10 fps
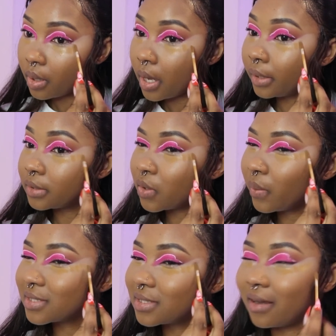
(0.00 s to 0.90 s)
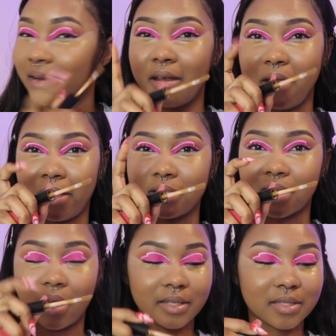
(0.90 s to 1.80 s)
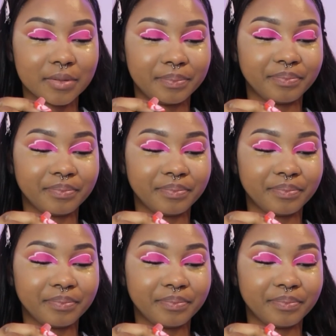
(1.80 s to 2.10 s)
And it's always the nice guys.